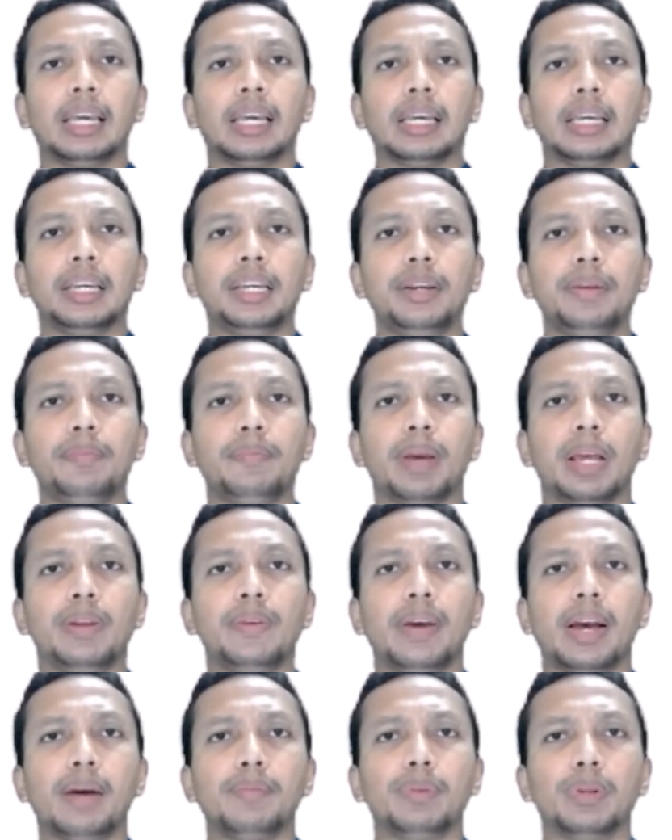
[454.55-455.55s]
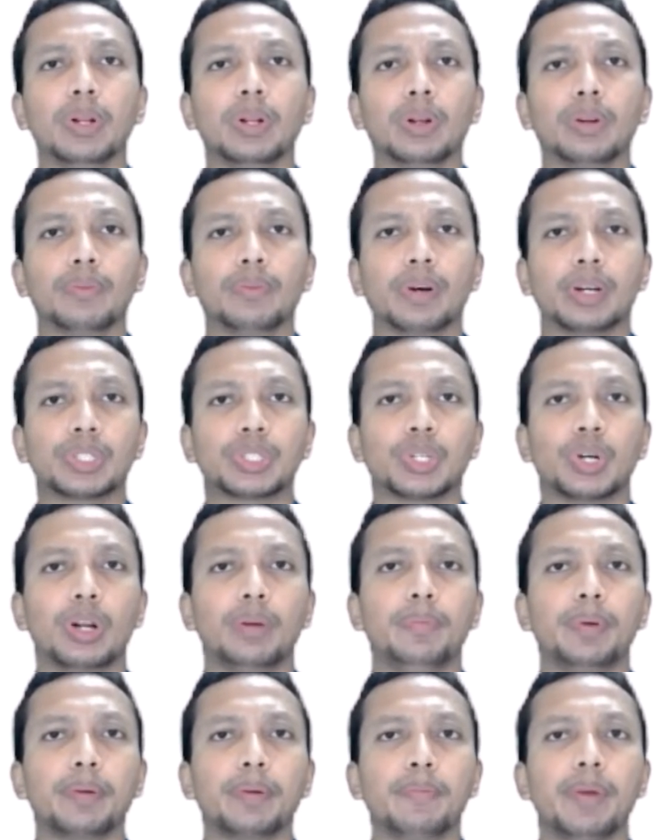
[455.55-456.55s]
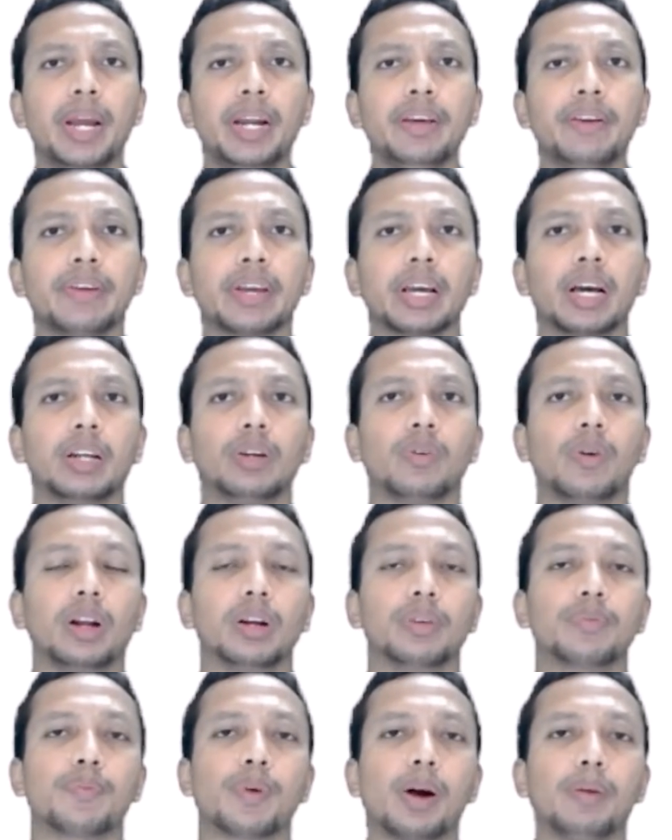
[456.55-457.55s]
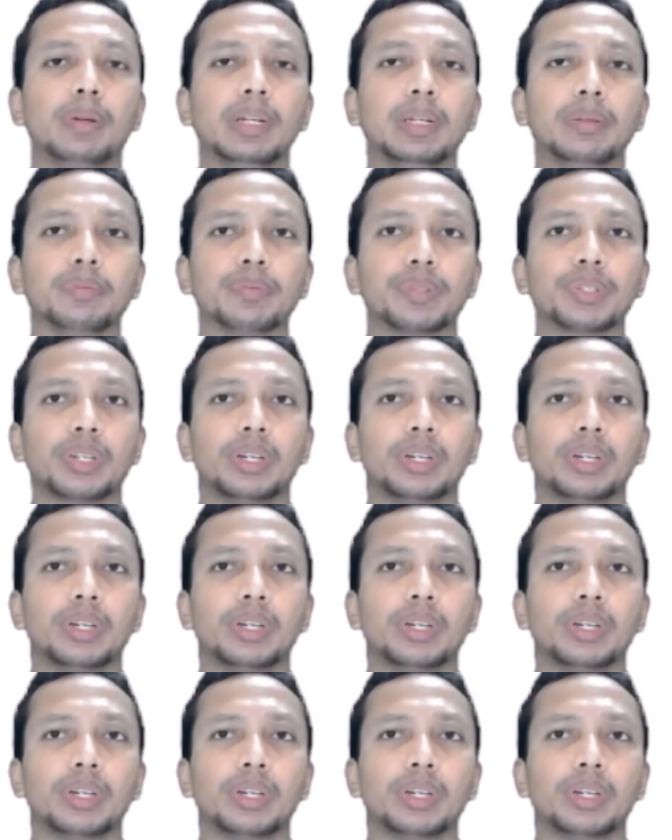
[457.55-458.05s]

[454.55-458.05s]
invaluable for solving many real-world problems,